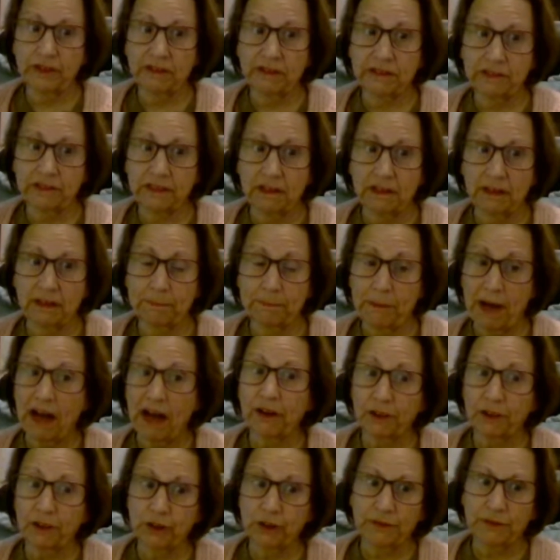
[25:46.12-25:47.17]
it's a
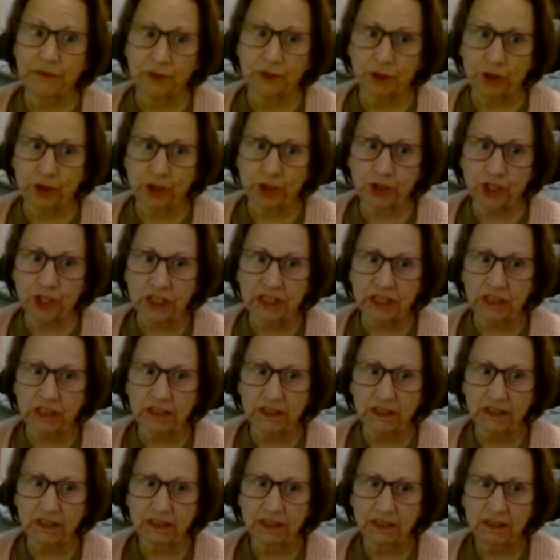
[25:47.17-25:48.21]
milder
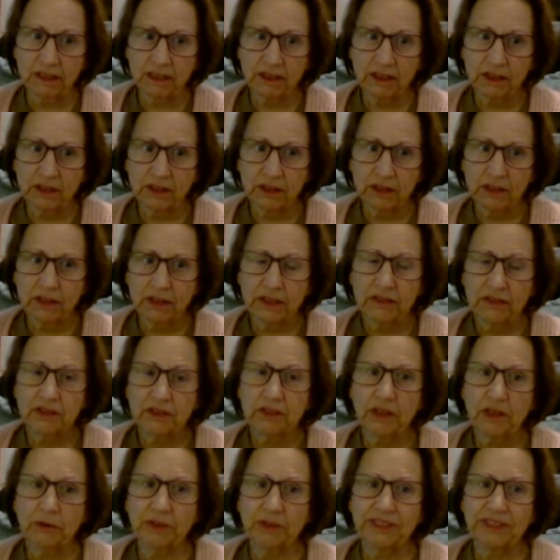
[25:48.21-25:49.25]
version.
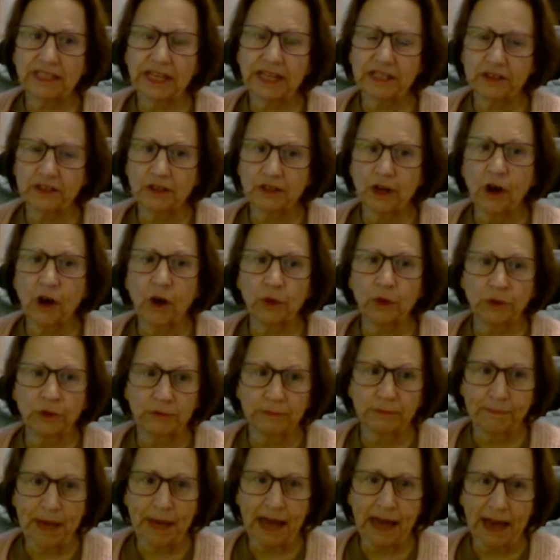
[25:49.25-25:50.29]
So it's like you're
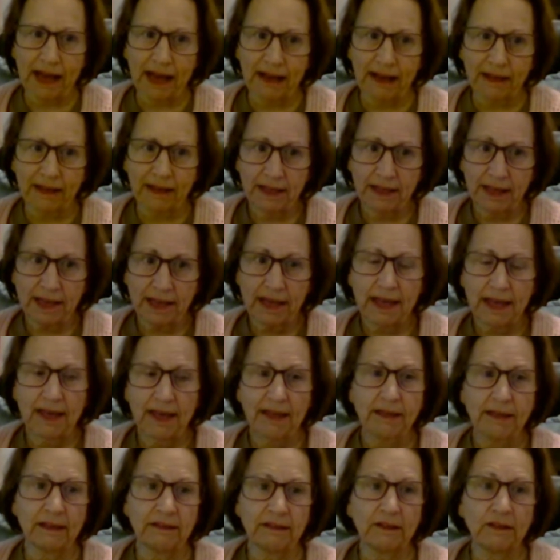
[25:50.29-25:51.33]
holding back,
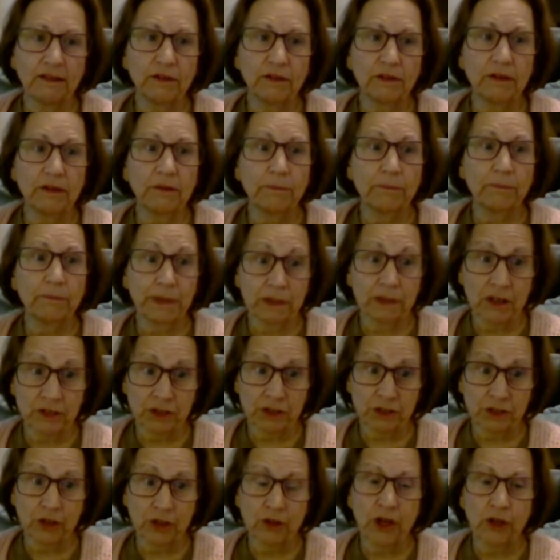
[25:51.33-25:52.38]
and because
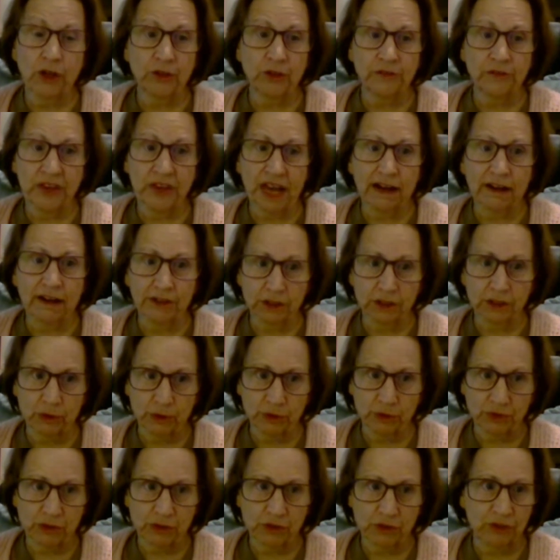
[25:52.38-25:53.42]
of your own
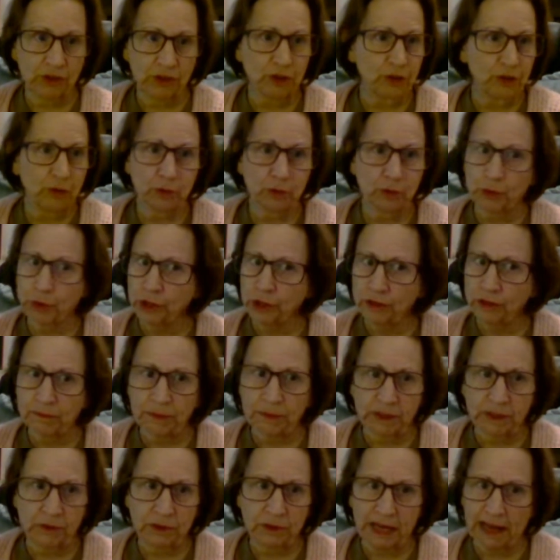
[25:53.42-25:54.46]
values, you don't want to
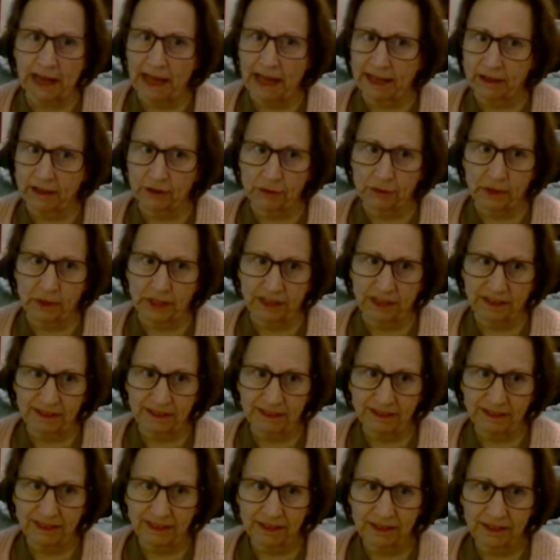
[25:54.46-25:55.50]
be angry.
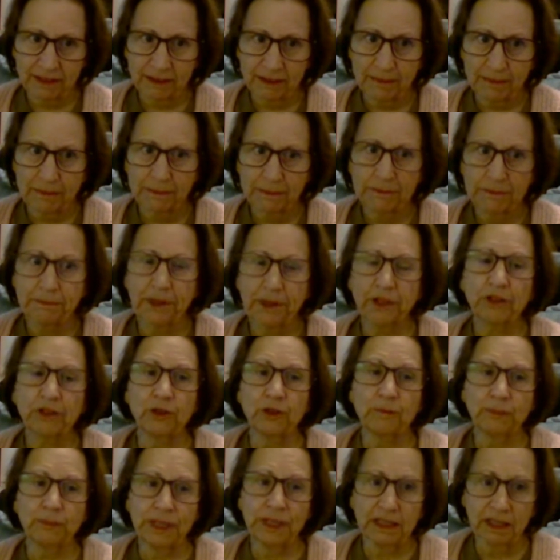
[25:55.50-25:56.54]
But
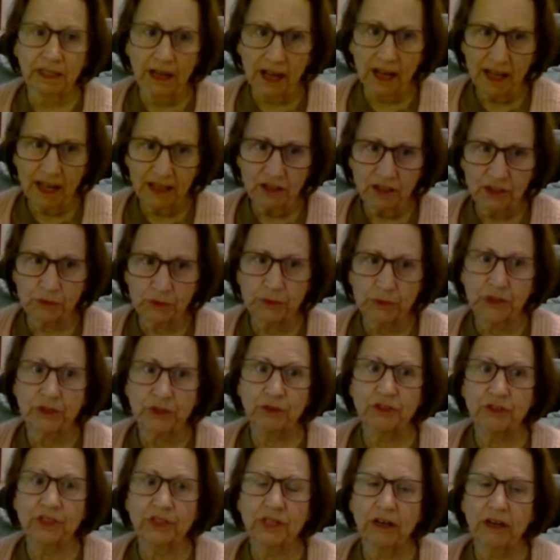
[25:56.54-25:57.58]
you're being honest with
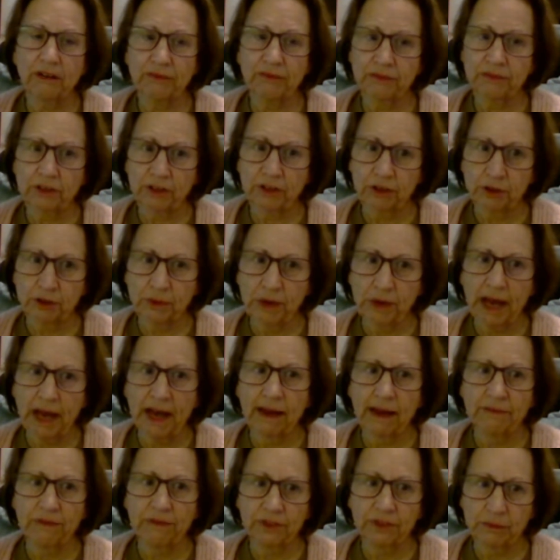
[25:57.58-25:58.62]
yourself that you
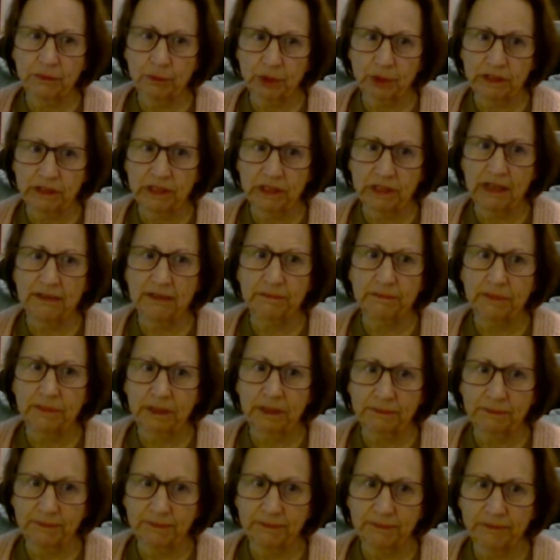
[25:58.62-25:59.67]
have some resentment.